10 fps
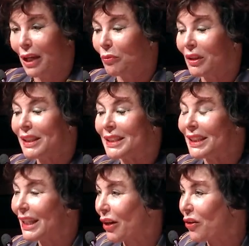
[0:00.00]
It really
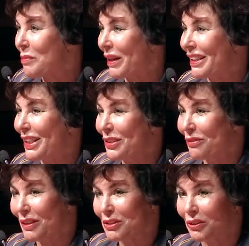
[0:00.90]
didn't care about the
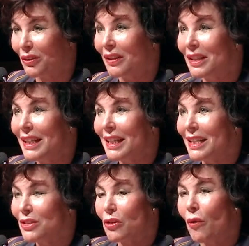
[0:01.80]
individual.
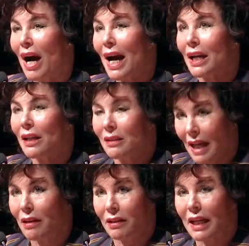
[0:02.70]
So
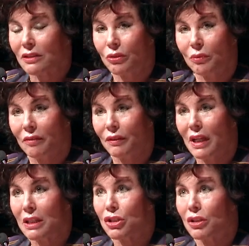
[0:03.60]
that's a
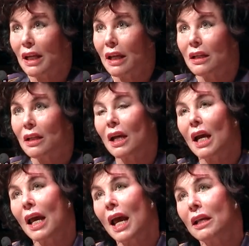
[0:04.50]
revelation,
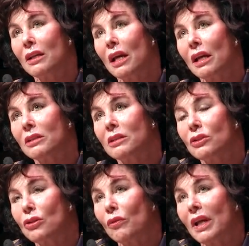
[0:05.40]
and
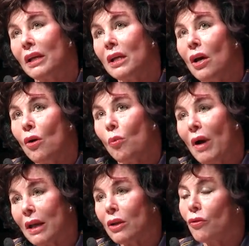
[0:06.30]
so that
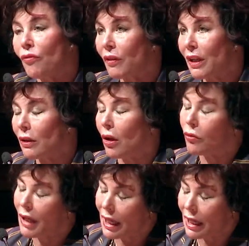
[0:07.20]
when you feel,
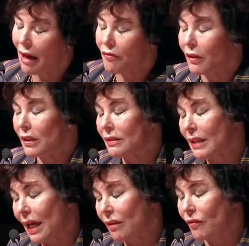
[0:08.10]
okay, I feel this
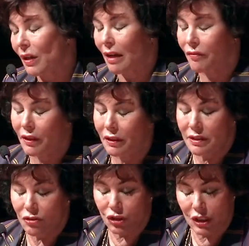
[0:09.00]
envy, I feel
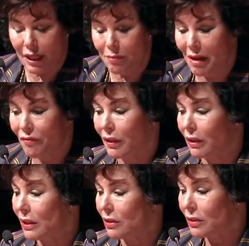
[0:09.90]
this shame, I
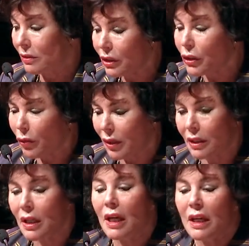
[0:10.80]
feel these, you know,
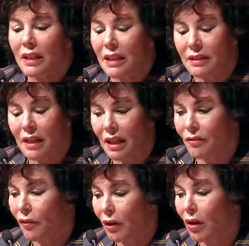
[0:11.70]
these kind
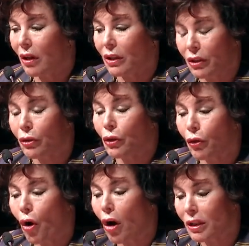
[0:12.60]
of,
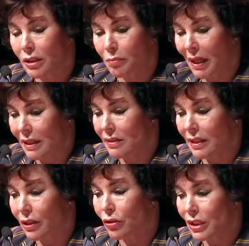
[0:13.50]
you're haunted by these
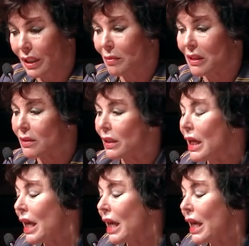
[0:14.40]
inner demons,